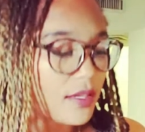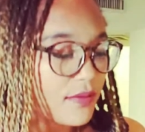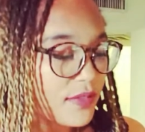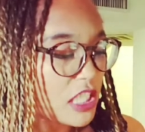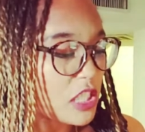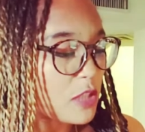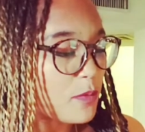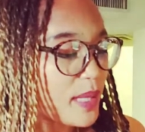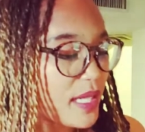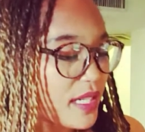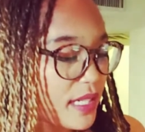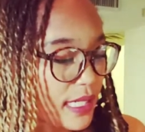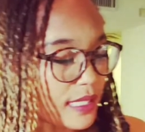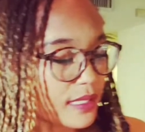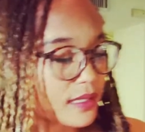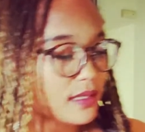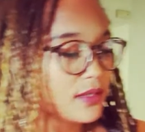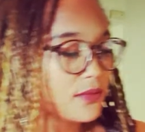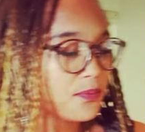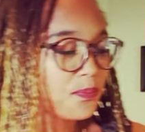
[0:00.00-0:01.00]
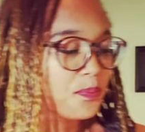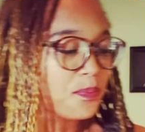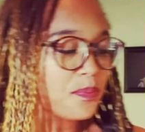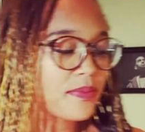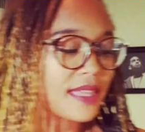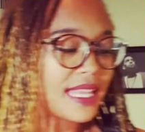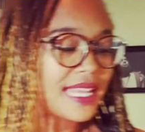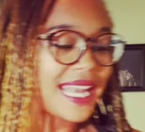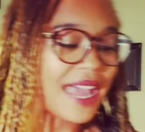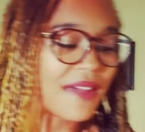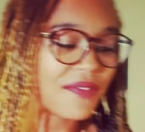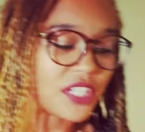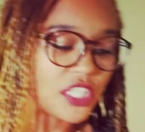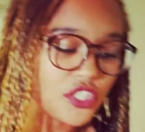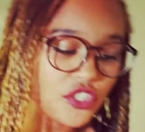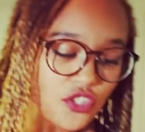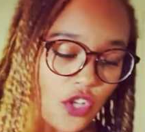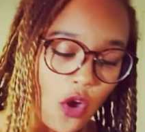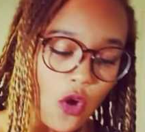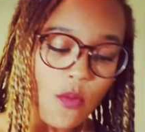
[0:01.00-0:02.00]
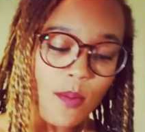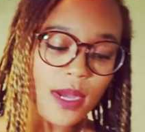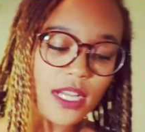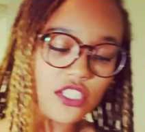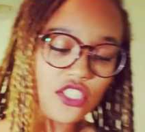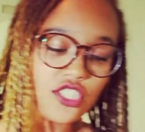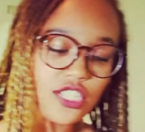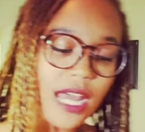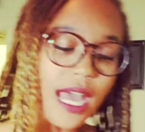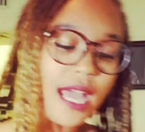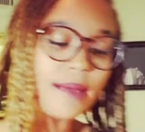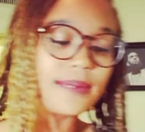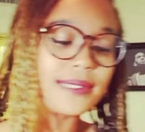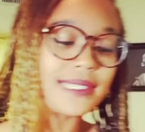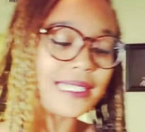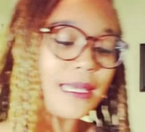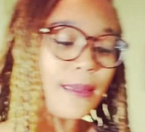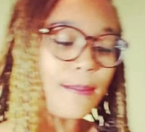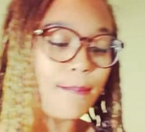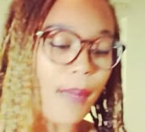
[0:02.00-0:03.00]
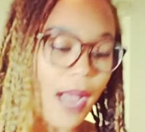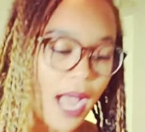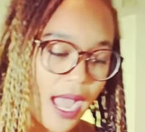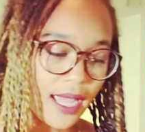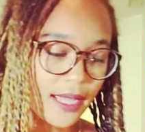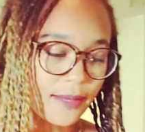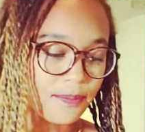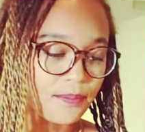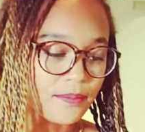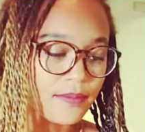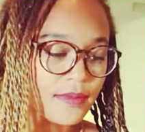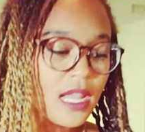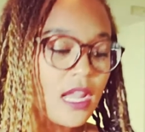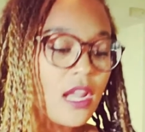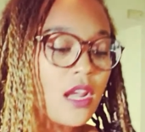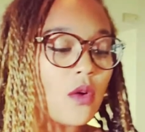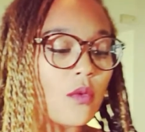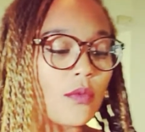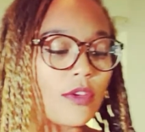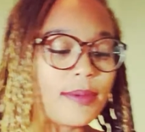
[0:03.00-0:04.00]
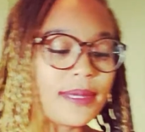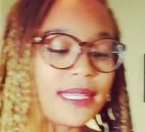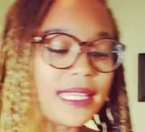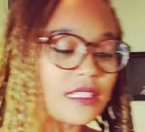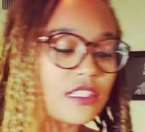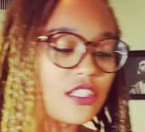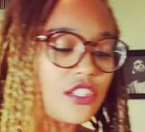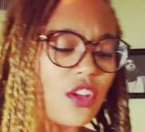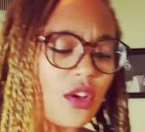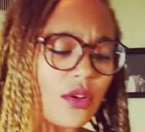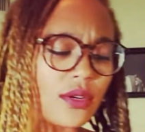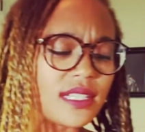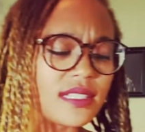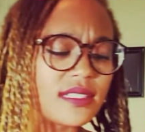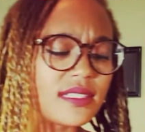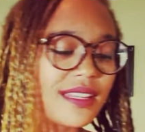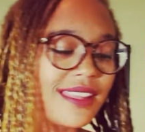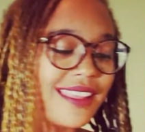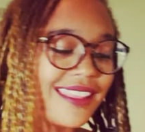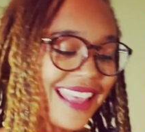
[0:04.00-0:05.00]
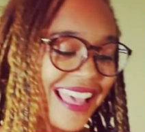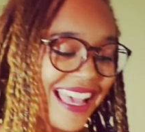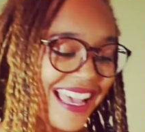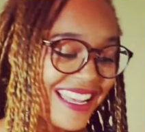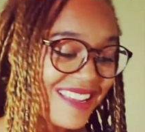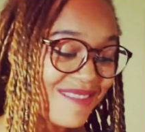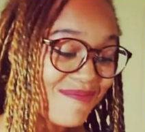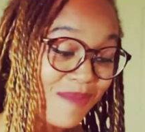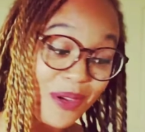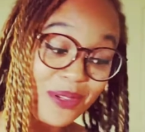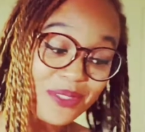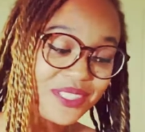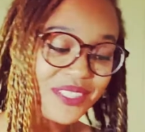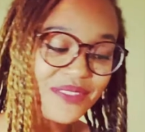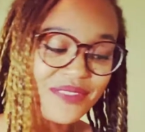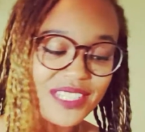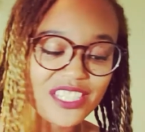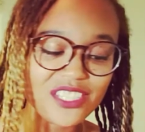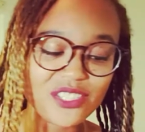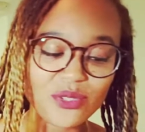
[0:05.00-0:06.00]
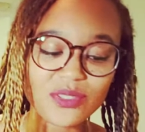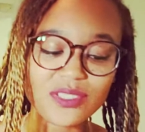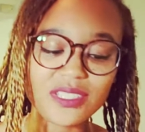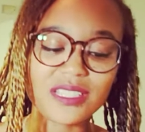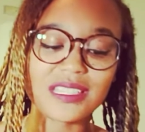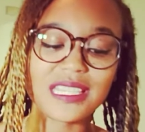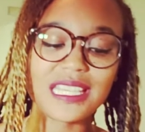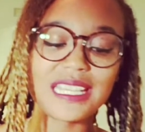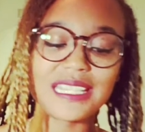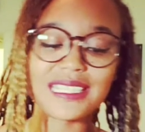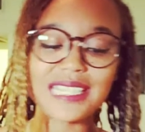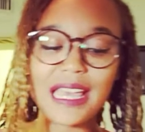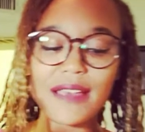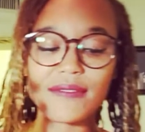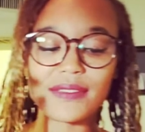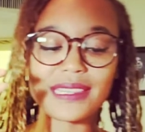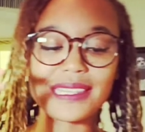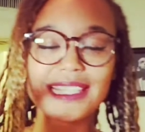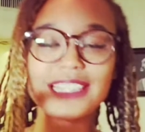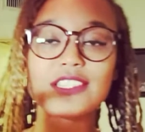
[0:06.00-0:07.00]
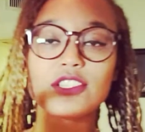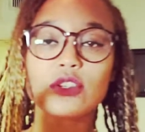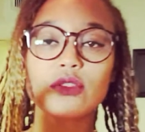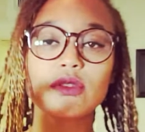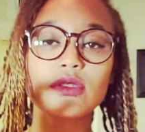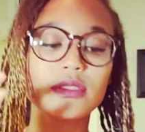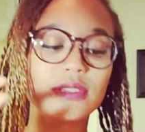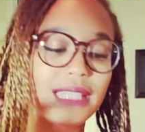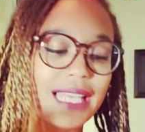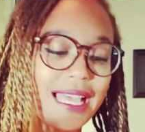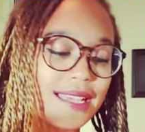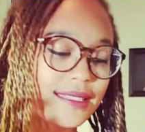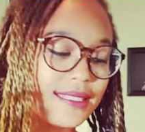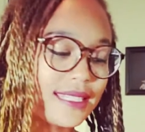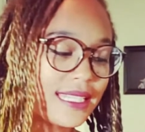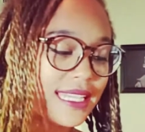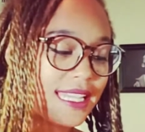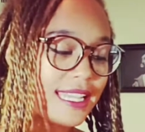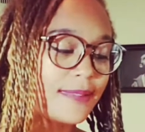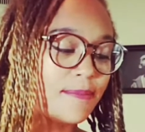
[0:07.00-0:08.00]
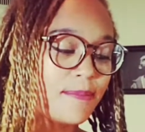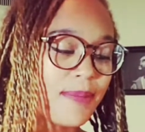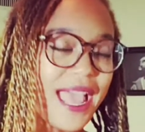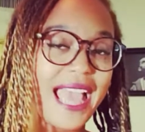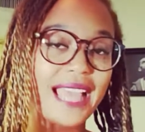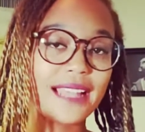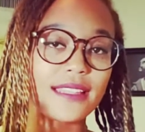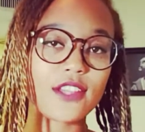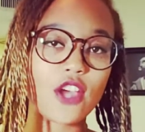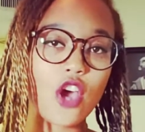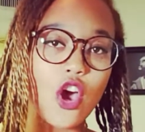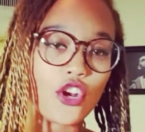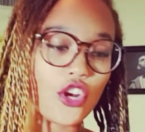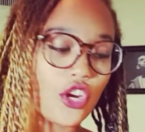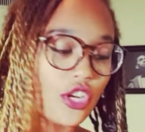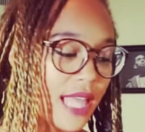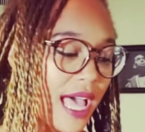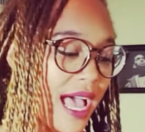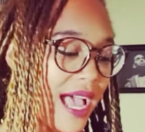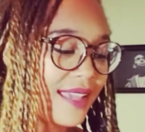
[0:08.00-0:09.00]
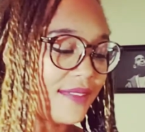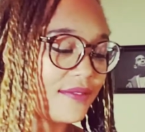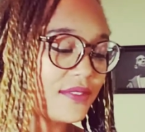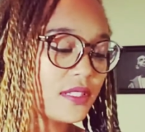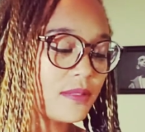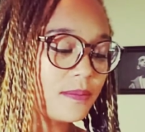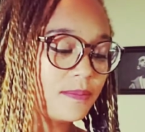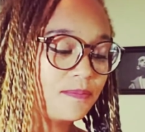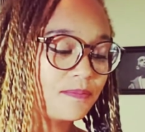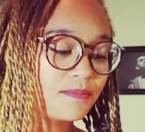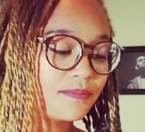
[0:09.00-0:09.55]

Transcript: of experience and having so much time slip by, we begin to notice that most of these sorts of things have little lasting impact on our lives.